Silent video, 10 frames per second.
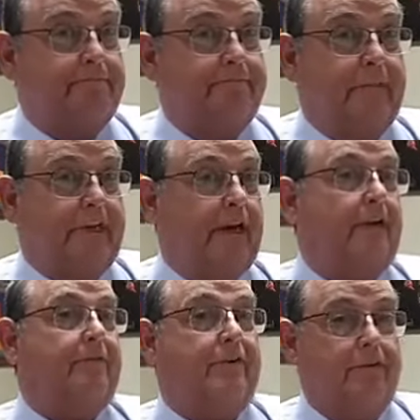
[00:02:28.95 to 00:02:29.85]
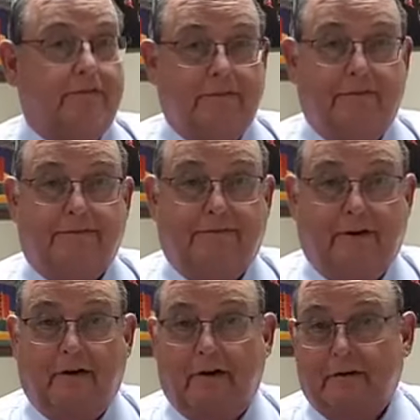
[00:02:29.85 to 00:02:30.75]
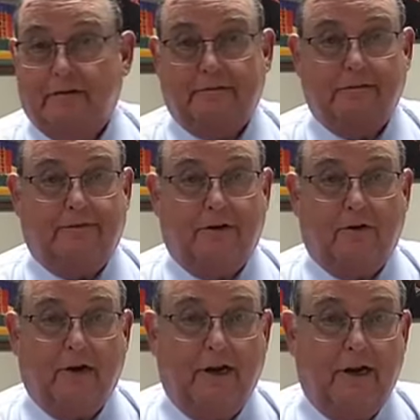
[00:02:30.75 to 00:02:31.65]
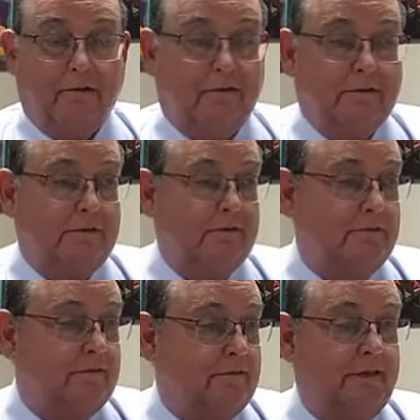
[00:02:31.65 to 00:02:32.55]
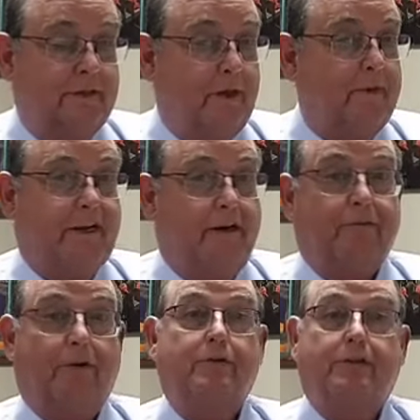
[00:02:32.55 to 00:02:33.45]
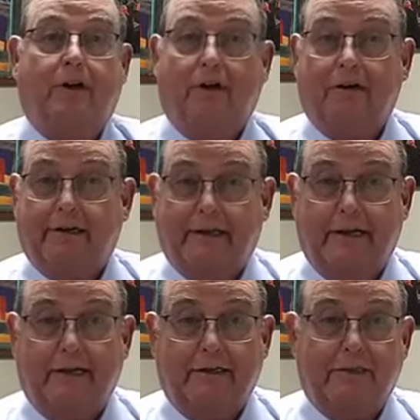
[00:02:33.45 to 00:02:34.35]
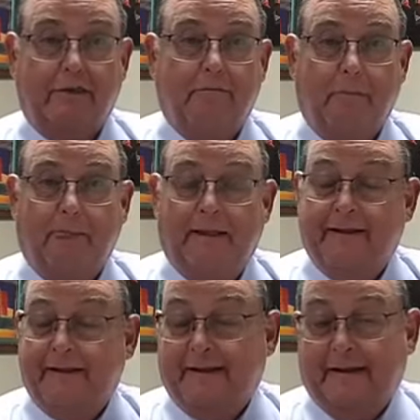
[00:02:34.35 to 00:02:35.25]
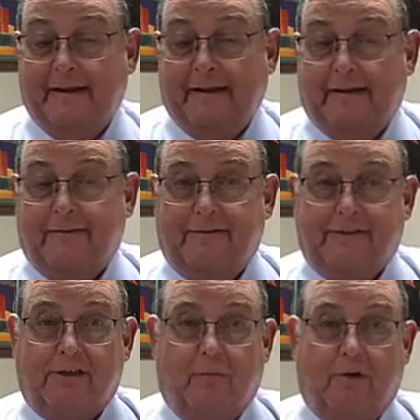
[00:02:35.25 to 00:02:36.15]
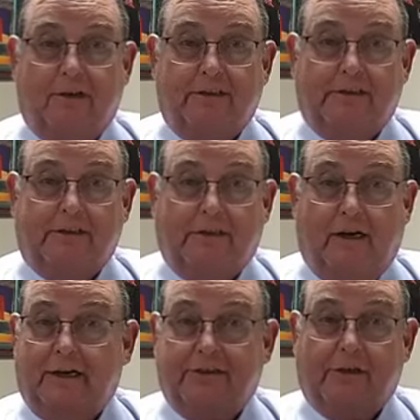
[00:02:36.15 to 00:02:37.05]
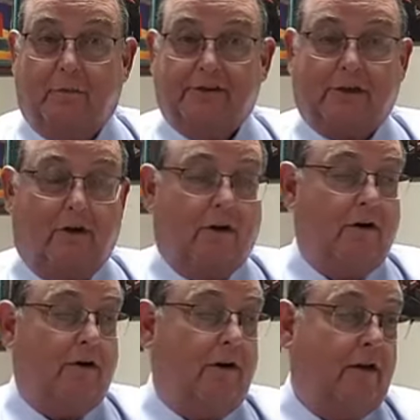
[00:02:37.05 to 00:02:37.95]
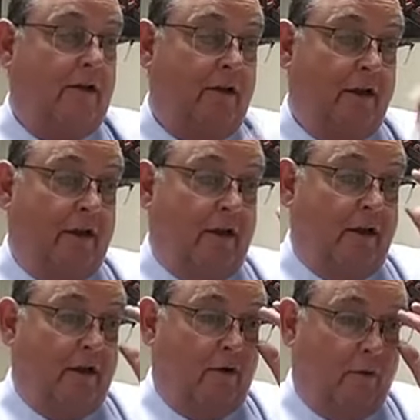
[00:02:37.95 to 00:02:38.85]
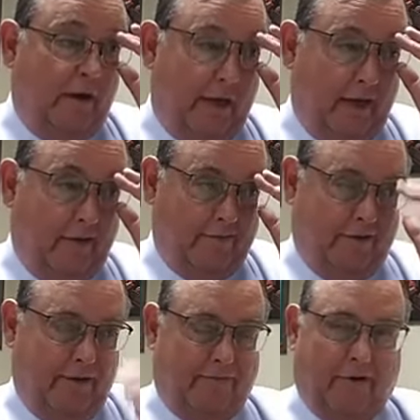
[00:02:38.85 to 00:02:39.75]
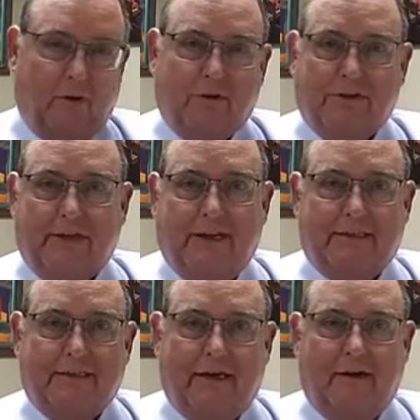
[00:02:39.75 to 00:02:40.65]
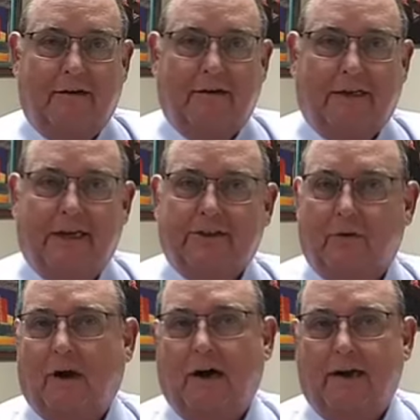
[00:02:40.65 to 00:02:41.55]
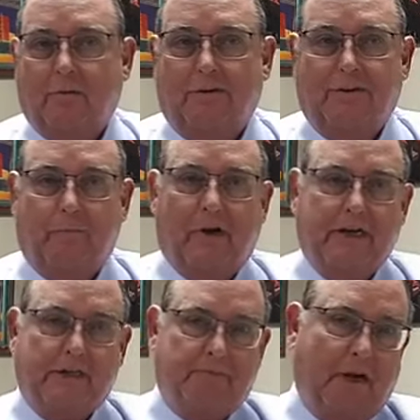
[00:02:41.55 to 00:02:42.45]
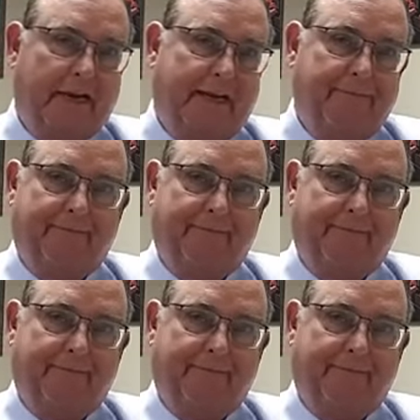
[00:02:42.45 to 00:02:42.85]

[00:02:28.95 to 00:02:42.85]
be careful if you're around, and you got to be careful whose car you get into. If it's someone's in someone's car, we have folks that catch a ride with their buddy's buddy,